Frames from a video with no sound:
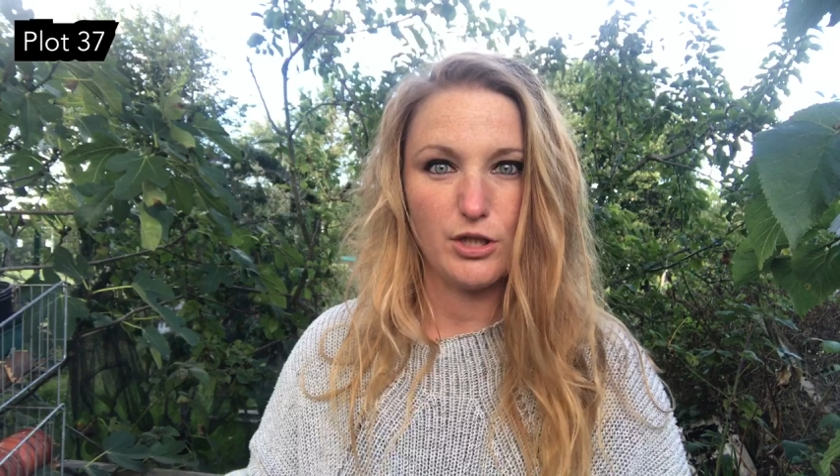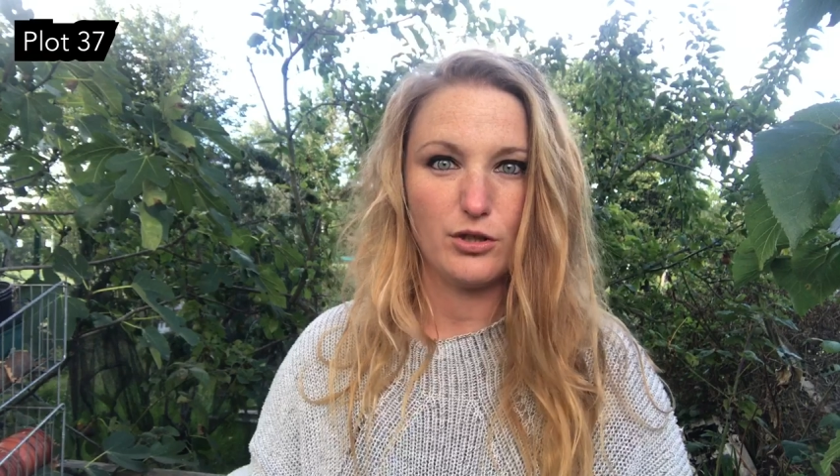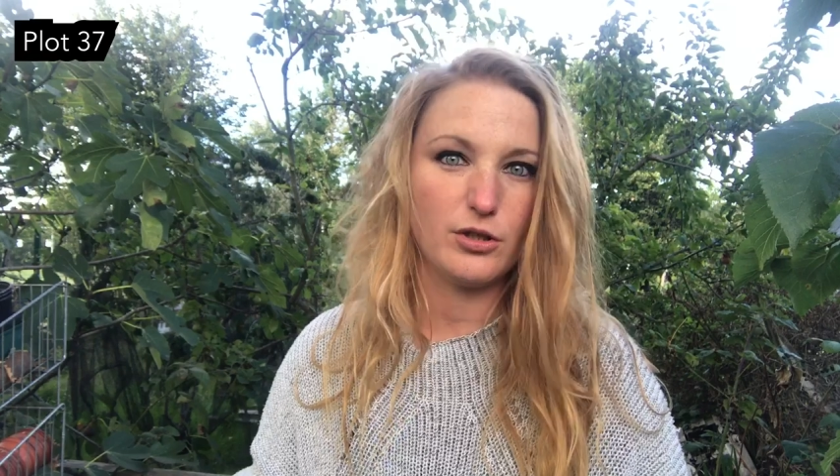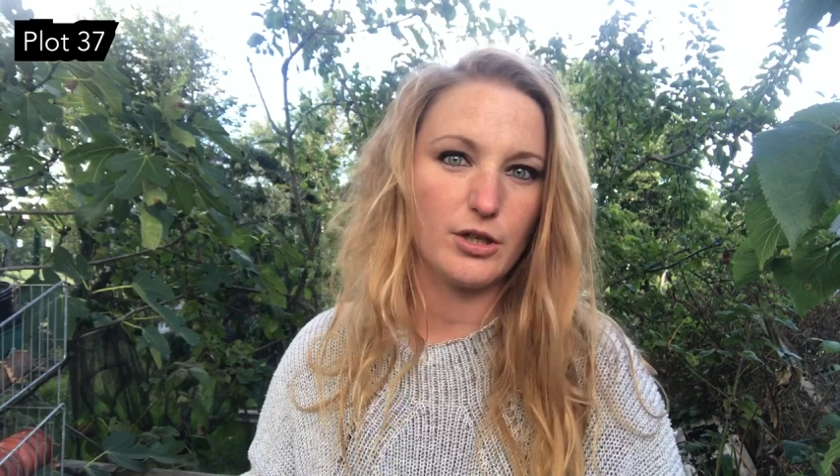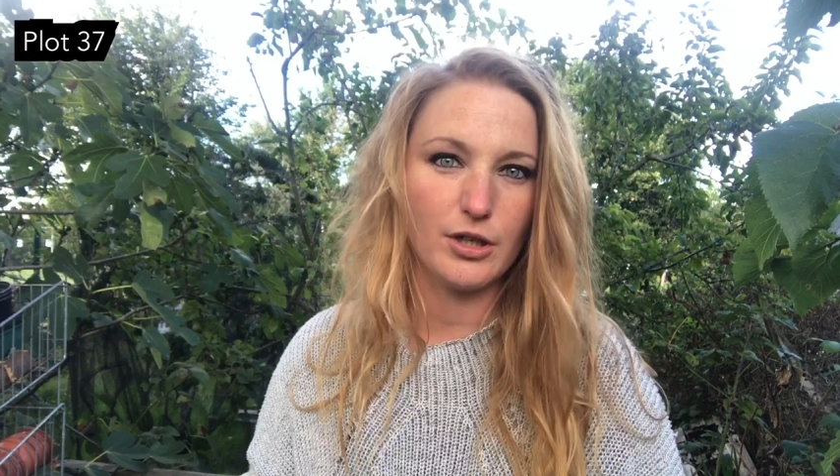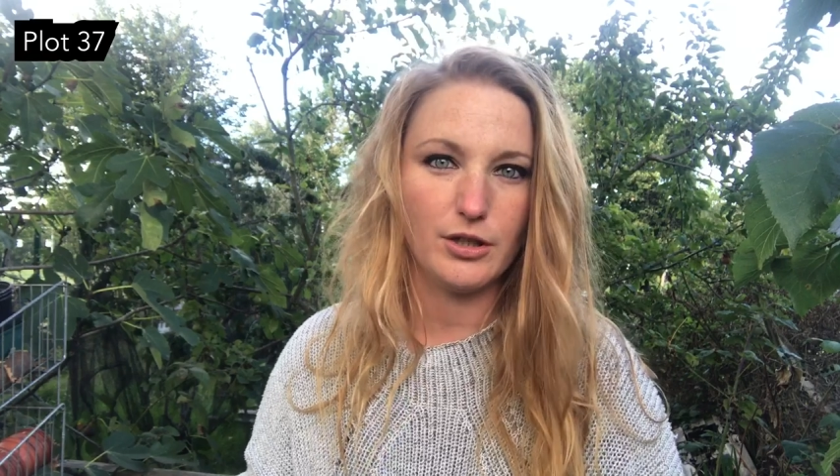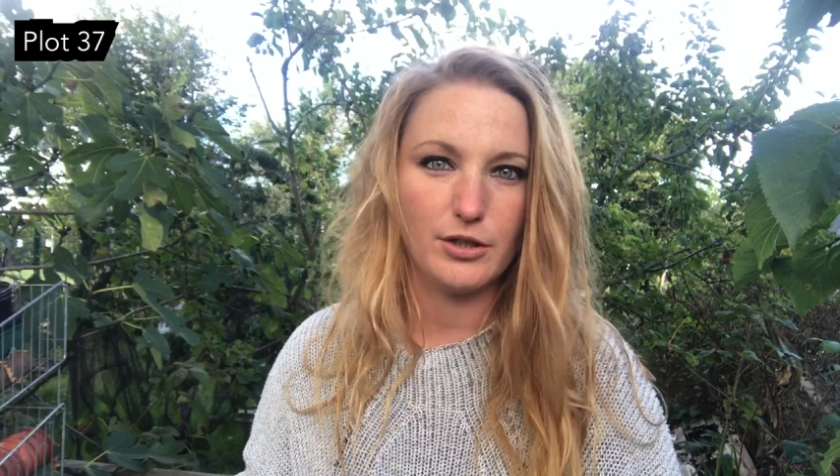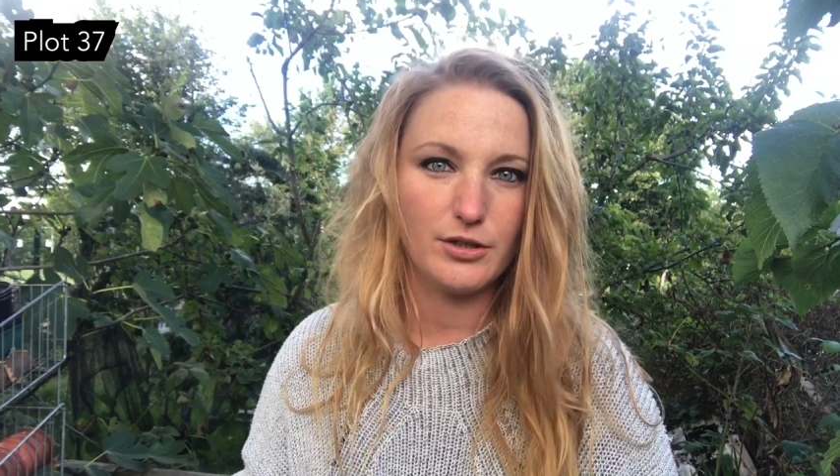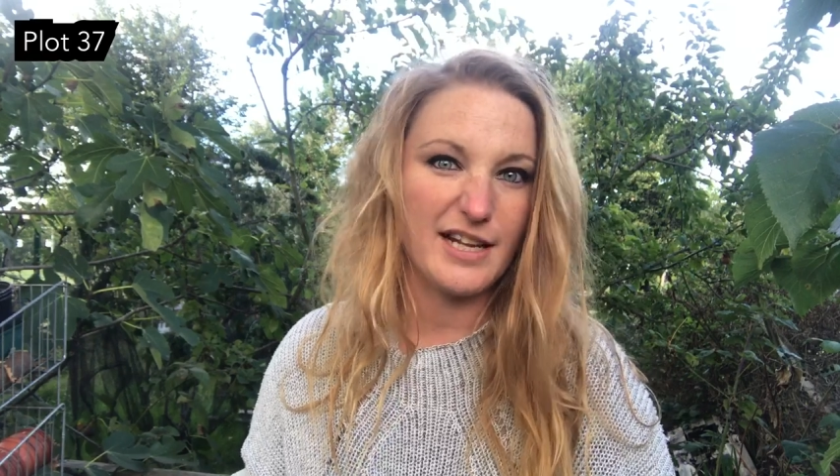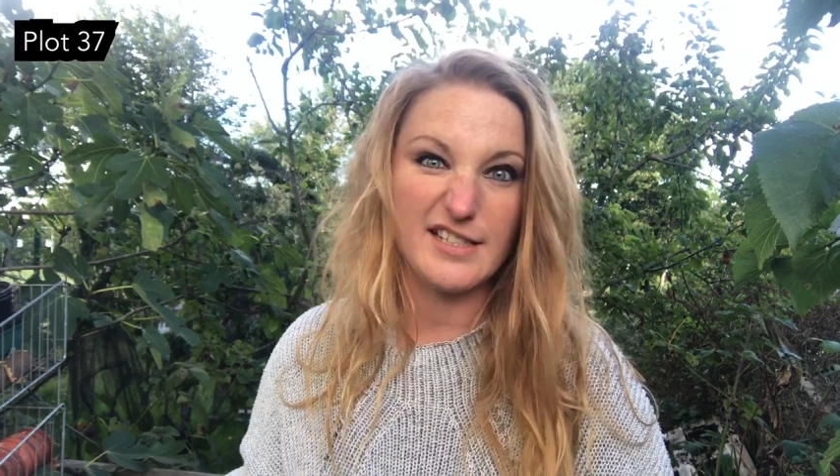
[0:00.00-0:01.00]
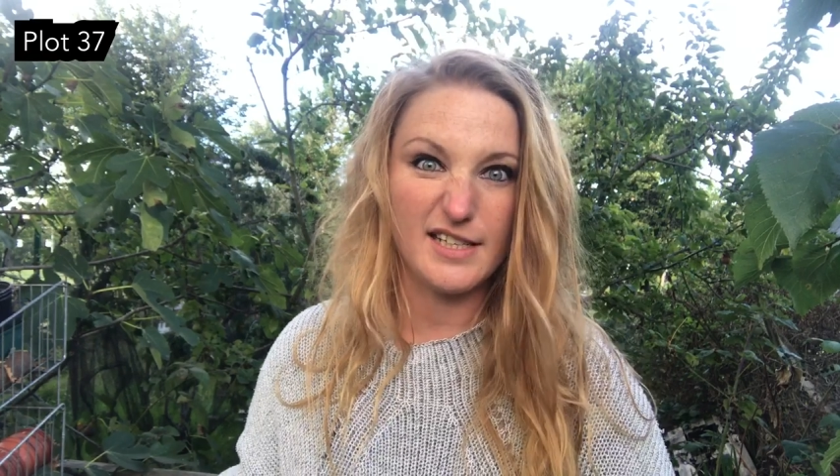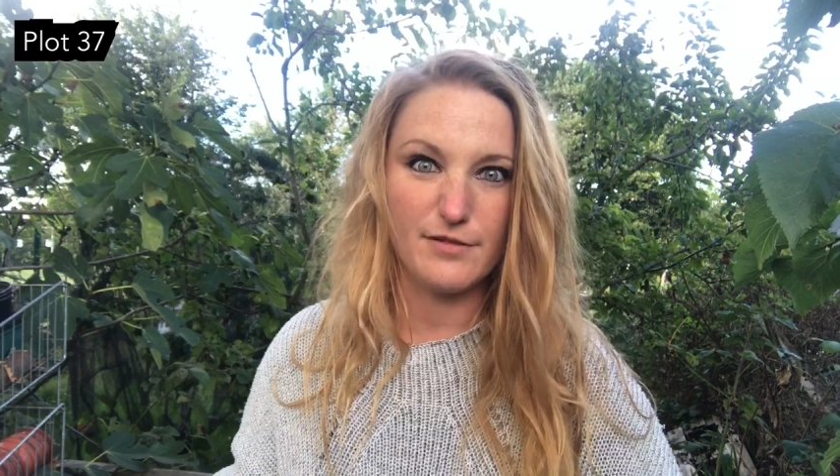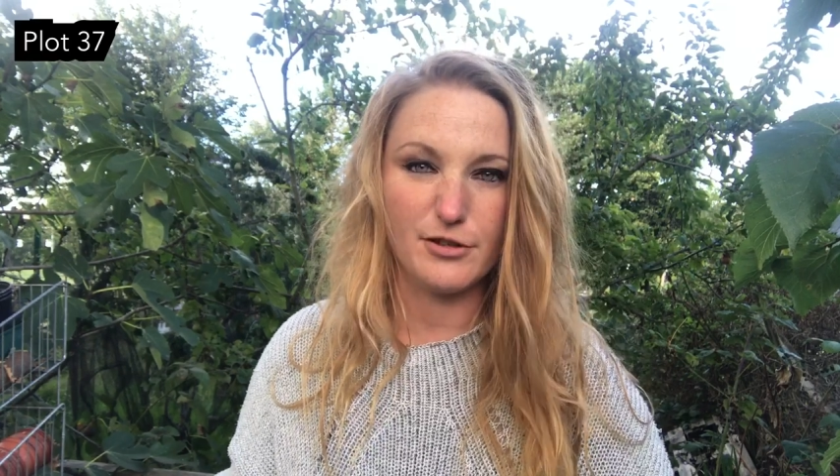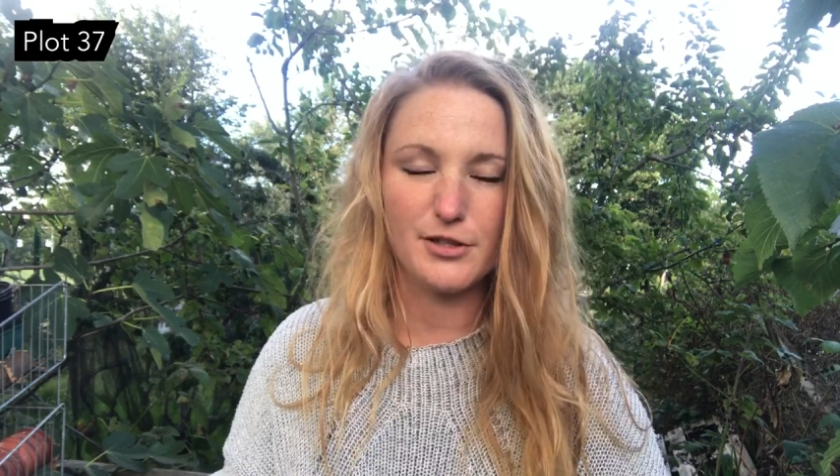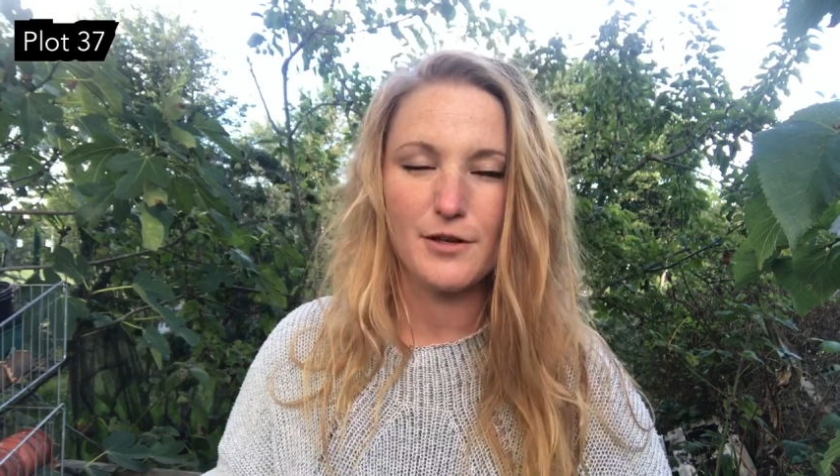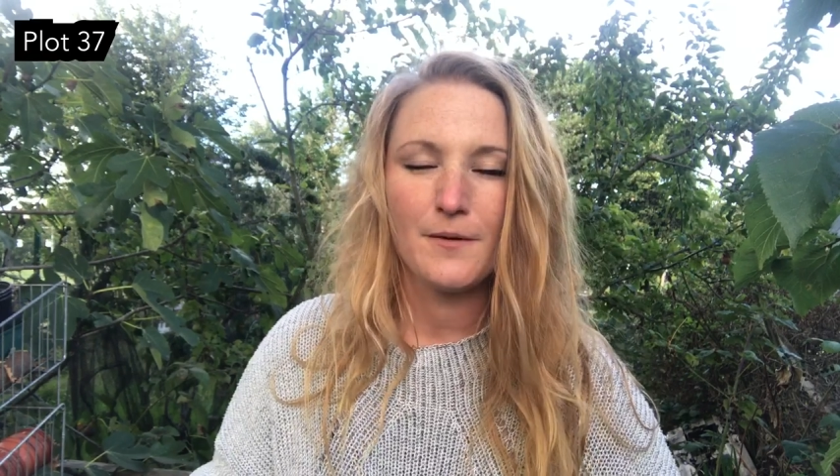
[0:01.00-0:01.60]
you can get delivered.